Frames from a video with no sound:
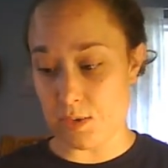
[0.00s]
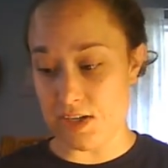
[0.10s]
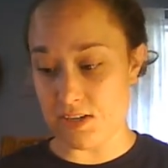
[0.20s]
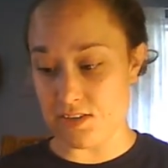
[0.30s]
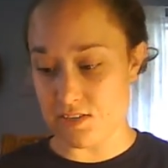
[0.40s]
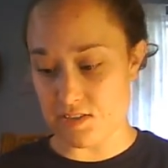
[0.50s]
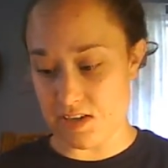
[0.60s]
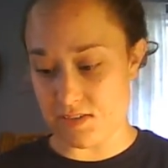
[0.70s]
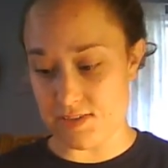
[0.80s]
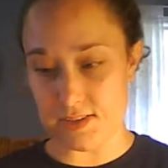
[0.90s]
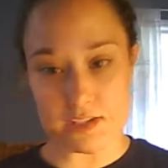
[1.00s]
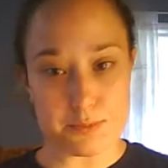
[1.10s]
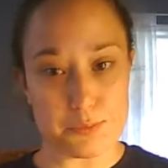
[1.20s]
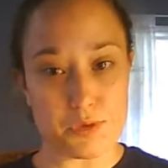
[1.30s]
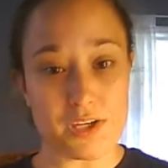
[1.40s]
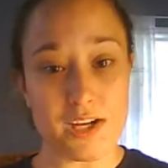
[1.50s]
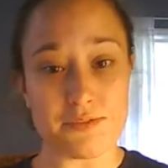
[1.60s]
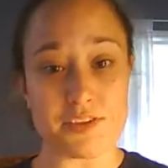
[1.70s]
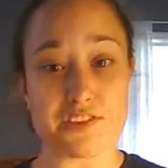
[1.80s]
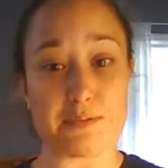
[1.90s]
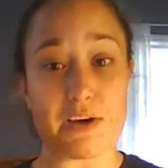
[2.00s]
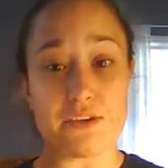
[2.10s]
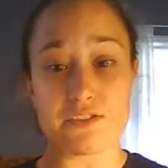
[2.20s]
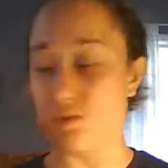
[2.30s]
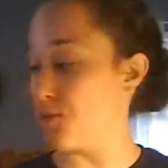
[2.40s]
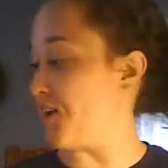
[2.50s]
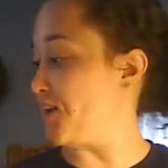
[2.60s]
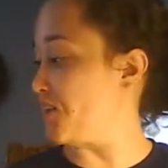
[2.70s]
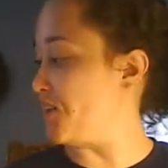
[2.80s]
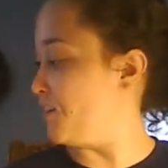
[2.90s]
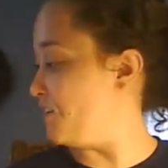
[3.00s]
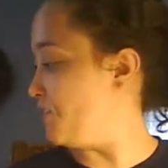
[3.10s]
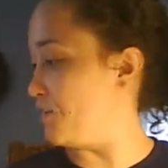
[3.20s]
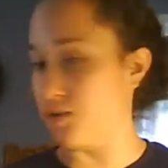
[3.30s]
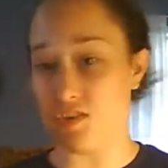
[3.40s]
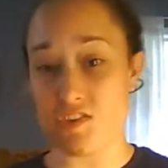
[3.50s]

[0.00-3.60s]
and I feel a little bit more confident about doing that again in future.